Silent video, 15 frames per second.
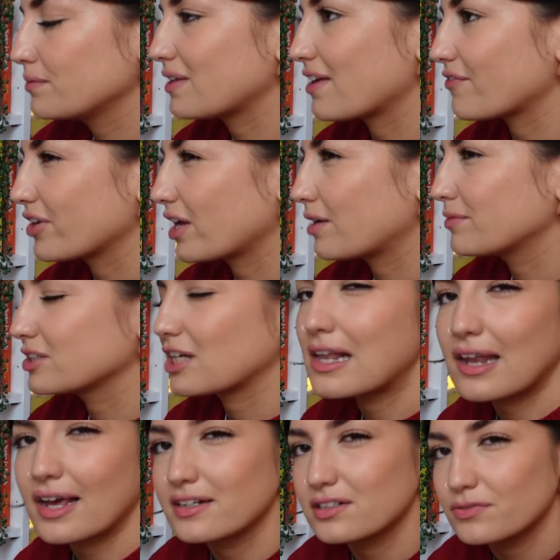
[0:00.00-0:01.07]
given how much I
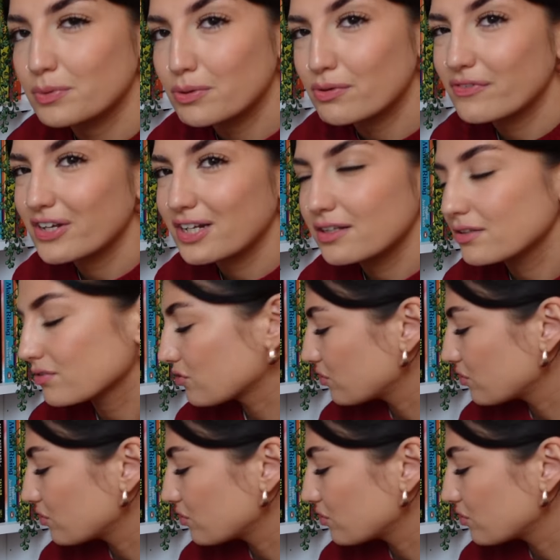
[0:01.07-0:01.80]
liked If We Were Villains.